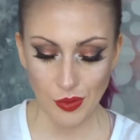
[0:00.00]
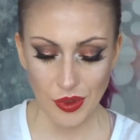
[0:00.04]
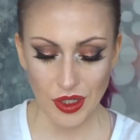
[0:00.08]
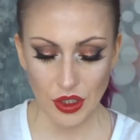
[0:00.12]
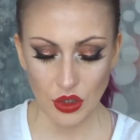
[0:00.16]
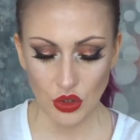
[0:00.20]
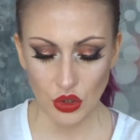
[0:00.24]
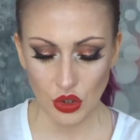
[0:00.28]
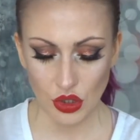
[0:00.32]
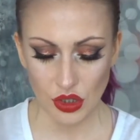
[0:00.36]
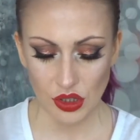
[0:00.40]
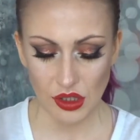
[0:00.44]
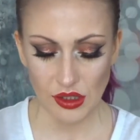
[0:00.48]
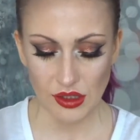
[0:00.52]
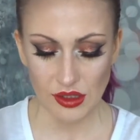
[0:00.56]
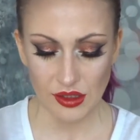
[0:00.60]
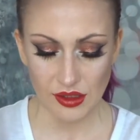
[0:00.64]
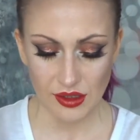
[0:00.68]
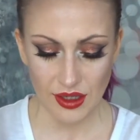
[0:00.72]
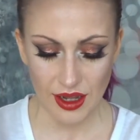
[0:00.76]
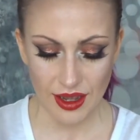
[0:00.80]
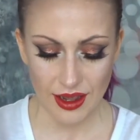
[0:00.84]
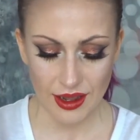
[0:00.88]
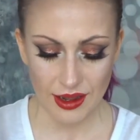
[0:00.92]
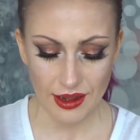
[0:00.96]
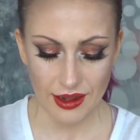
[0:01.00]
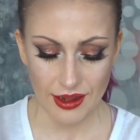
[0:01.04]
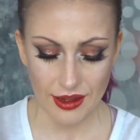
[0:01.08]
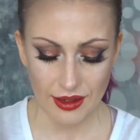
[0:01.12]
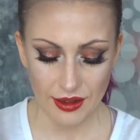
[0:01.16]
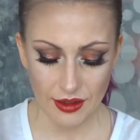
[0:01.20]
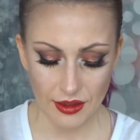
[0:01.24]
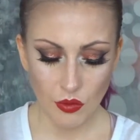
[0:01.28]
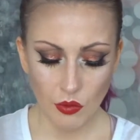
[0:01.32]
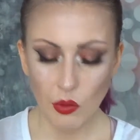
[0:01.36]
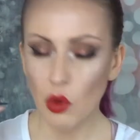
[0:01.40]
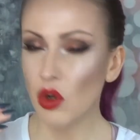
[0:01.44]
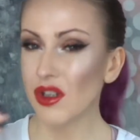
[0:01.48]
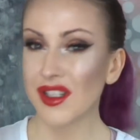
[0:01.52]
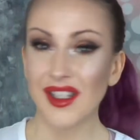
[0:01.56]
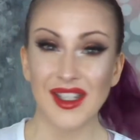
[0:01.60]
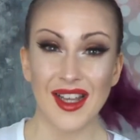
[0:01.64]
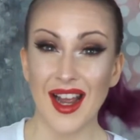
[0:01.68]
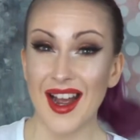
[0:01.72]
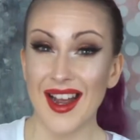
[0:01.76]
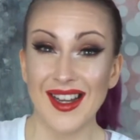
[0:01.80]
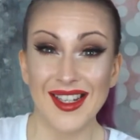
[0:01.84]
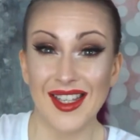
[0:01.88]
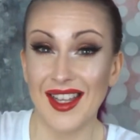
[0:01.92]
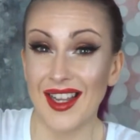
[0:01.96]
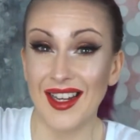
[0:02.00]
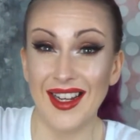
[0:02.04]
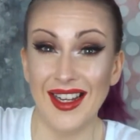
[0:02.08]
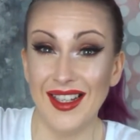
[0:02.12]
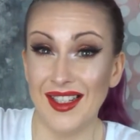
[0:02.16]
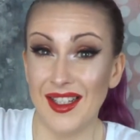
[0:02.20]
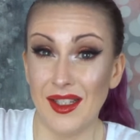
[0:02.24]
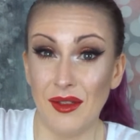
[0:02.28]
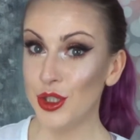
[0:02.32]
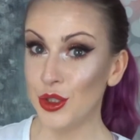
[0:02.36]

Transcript: but it doesn't say what size that is.